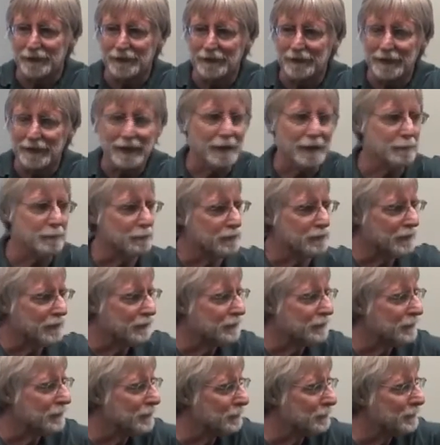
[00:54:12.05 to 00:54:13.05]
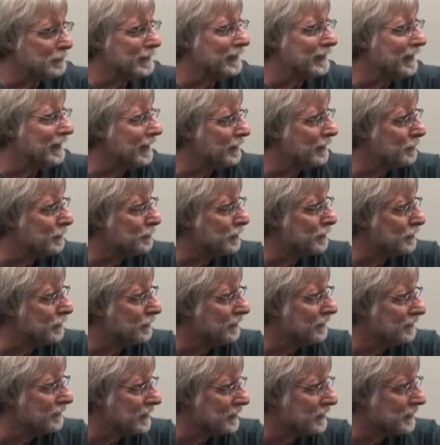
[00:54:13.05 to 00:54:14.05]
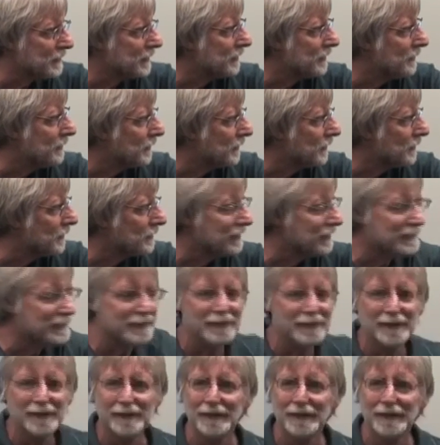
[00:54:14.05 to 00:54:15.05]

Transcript: and they had a place for the PI, the principal investigator, to sit.